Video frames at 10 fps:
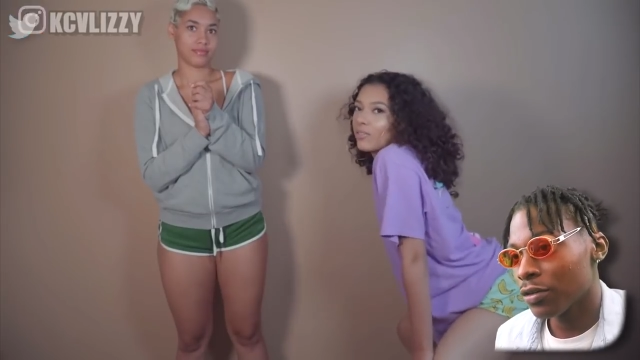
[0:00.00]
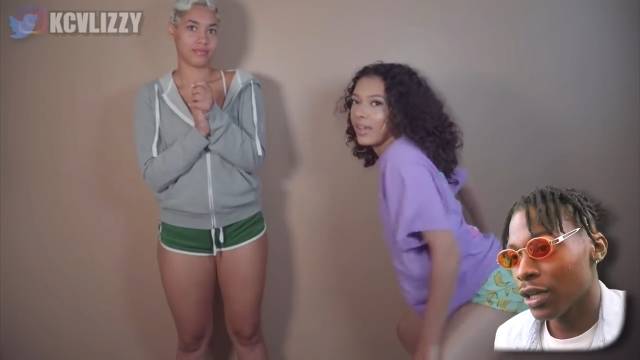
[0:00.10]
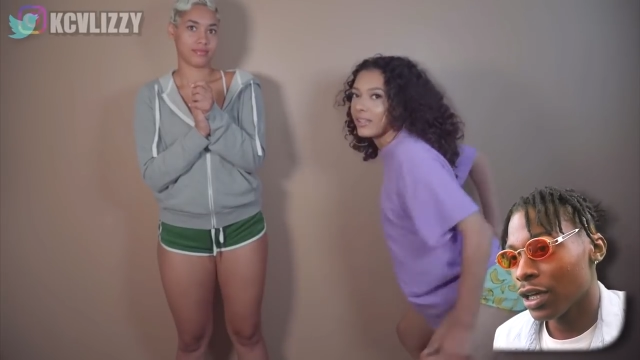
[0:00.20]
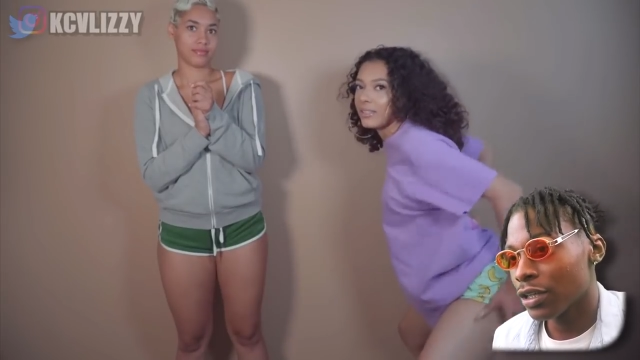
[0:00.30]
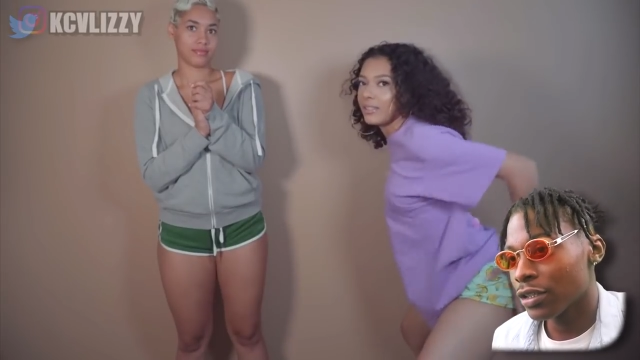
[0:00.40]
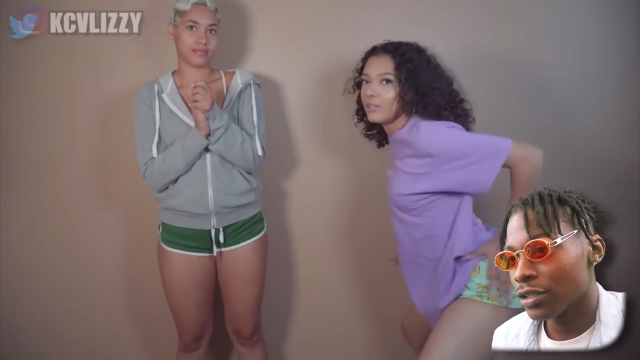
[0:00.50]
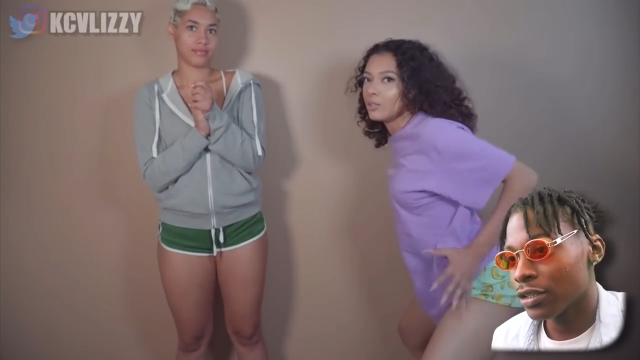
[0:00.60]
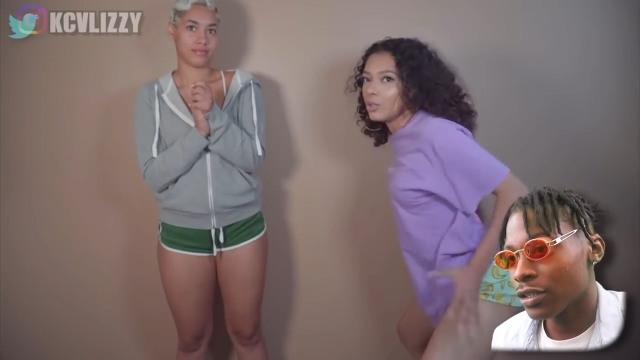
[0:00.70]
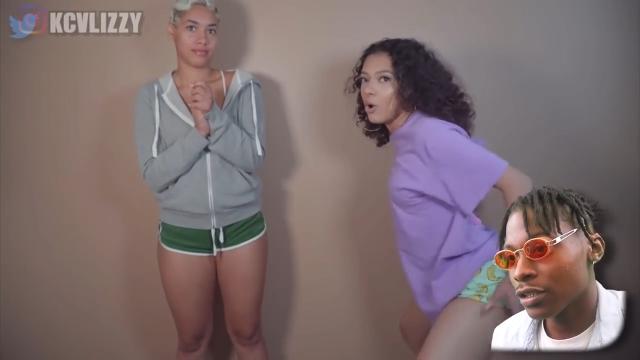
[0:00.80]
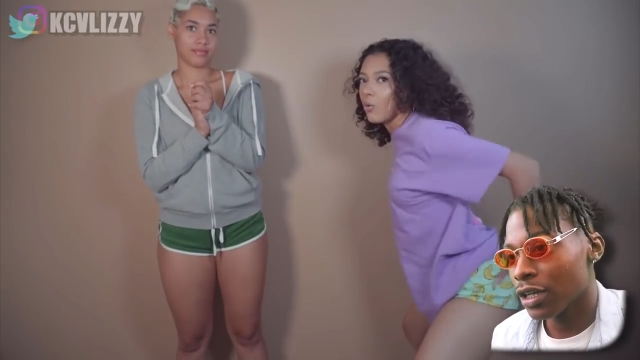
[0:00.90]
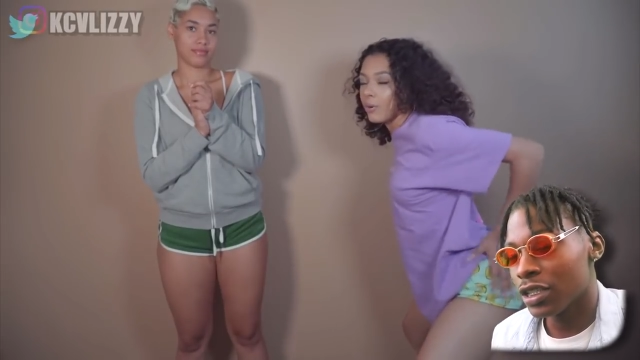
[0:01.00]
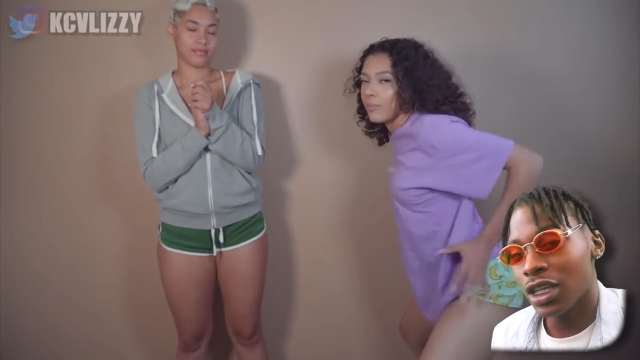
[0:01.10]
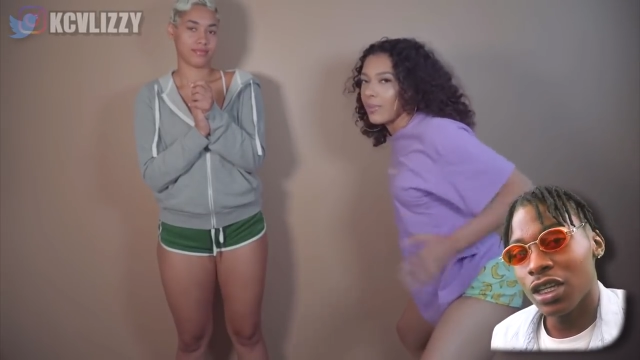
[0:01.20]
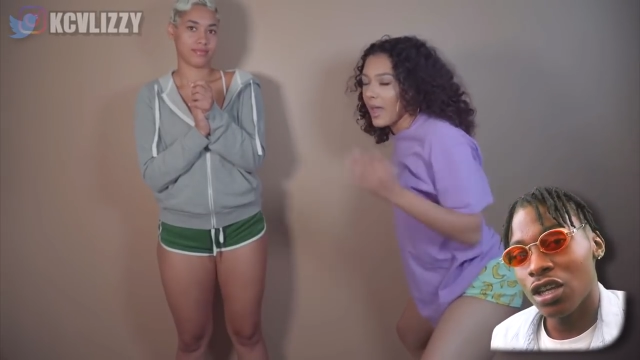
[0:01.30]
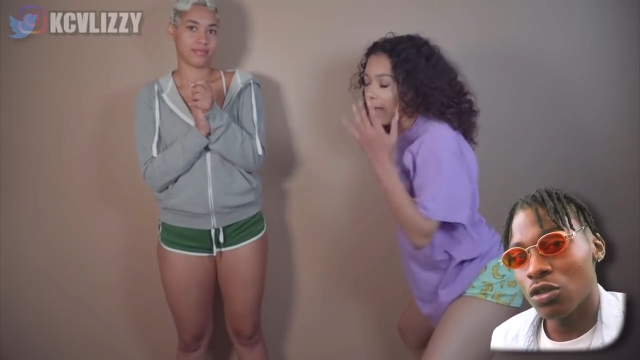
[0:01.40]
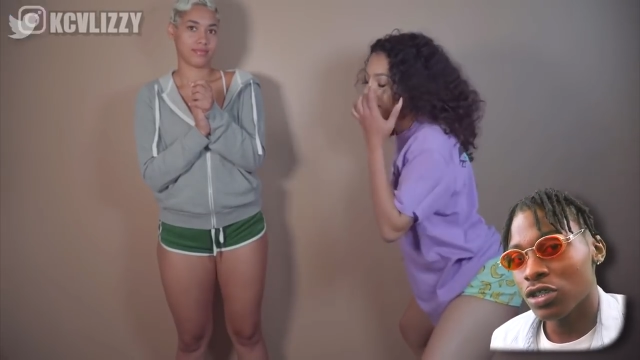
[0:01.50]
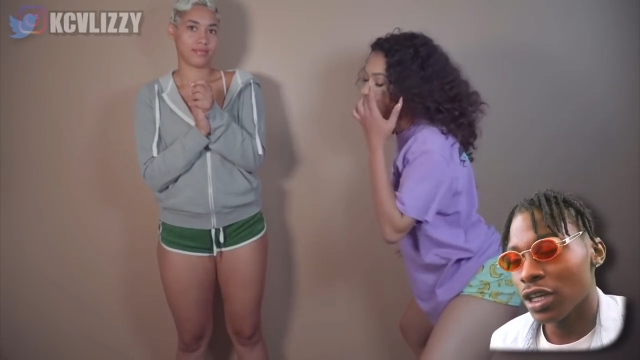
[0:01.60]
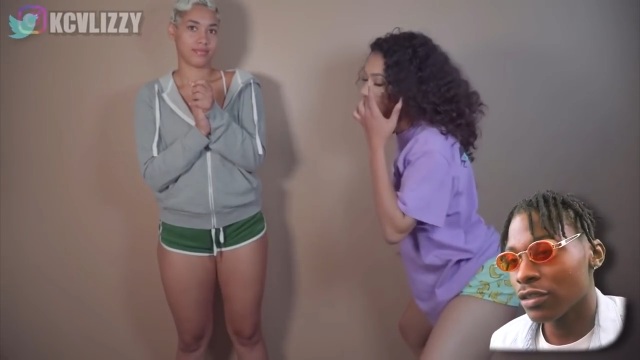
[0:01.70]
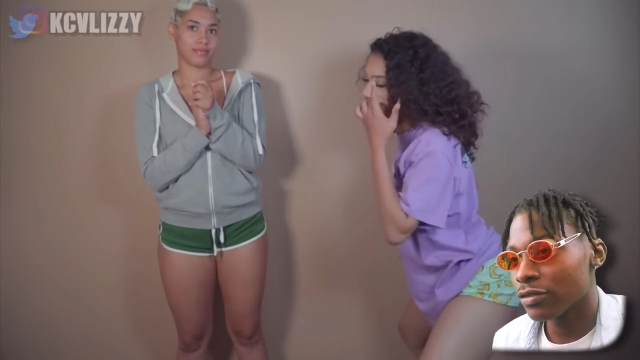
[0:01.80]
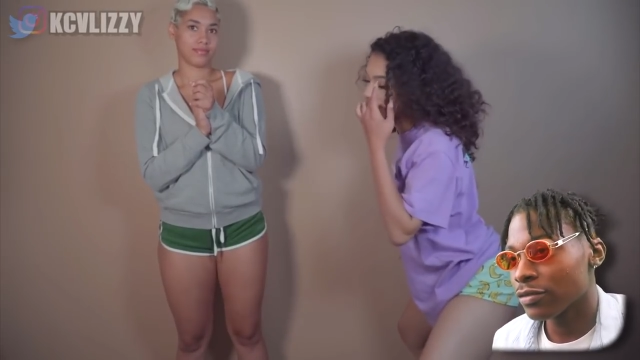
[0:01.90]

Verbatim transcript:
Speaker 1: do that. Y'all take notes now.